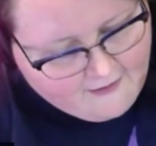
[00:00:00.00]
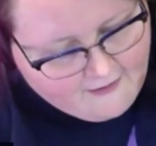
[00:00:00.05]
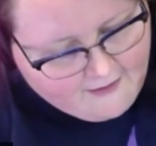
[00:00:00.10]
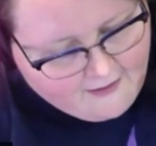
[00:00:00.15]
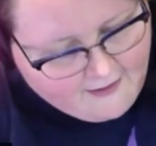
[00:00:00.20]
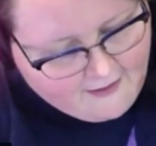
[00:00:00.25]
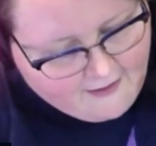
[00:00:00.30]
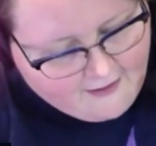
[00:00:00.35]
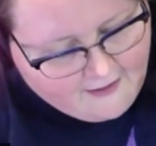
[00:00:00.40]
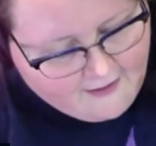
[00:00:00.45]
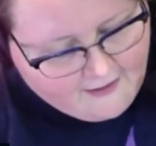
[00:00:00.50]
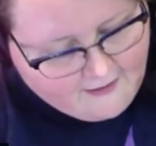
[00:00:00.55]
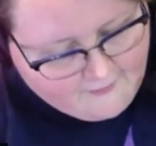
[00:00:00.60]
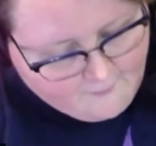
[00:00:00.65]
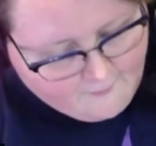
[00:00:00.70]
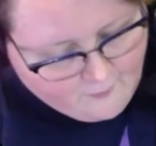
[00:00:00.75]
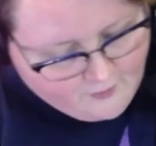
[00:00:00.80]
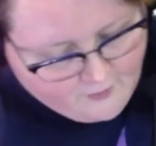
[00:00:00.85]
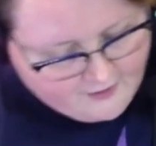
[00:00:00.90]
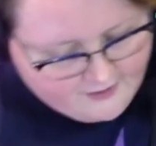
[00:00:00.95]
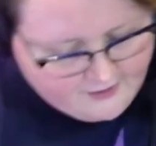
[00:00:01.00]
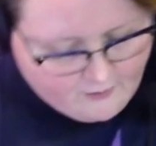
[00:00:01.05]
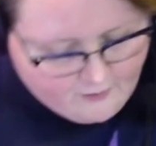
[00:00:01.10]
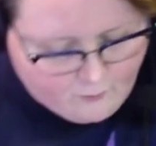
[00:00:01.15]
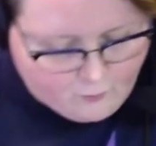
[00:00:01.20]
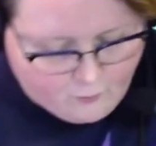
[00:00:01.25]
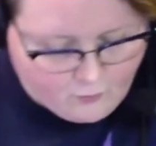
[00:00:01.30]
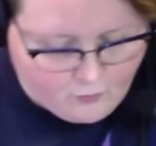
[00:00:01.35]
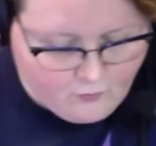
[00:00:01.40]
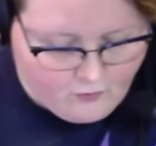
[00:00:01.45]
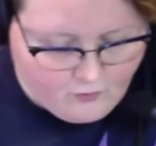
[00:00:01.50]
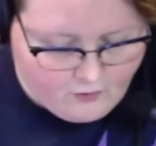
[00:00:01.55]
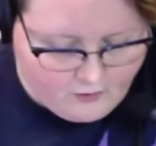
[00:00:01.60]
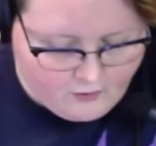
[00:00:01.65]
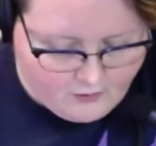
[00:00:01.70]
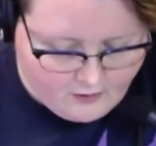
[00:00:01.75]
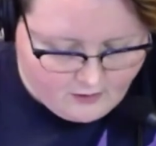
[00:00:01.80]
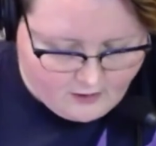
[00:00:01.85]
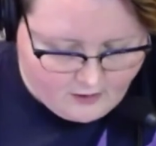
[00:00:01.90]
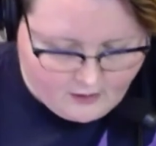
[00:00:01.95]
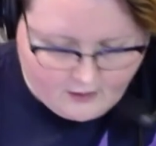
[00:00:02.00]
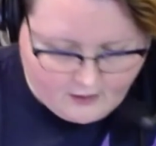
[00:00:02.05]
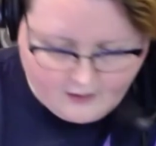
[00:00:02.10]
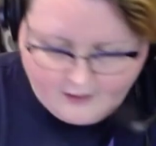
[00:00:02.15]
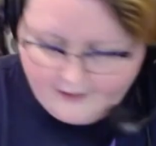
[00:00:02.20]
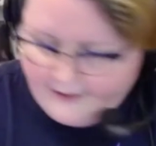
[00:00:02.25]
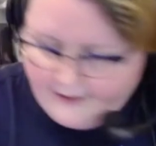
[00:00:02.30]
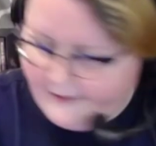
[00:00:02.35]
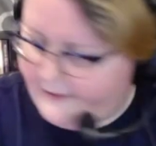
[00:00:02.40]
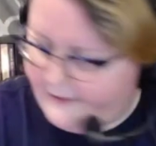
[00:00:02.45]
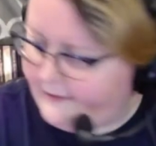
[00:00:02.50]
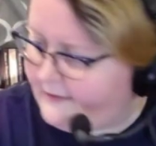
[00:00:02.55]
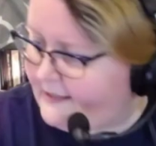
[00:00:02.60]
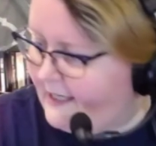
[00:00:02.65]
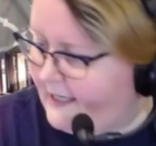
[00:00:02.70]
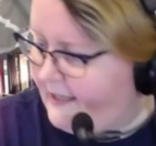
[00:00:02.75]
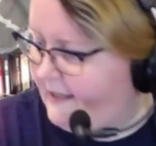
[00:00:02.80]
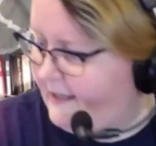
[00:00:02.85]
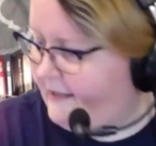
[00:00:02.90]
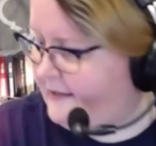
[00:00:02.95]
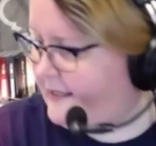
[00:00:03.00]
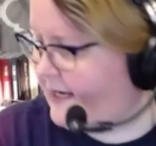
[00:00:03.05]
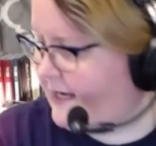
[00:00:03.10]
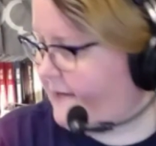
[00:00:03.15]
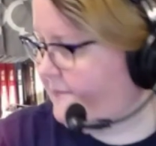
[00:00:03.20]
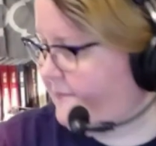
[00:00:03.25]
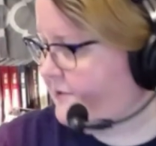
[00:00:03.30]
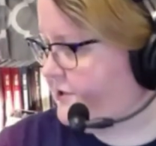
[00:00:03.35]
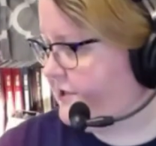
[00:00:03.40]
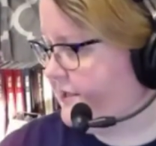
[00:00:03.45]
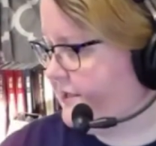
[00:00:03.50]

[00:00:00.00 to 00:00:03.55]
What is the rule on taking damage in this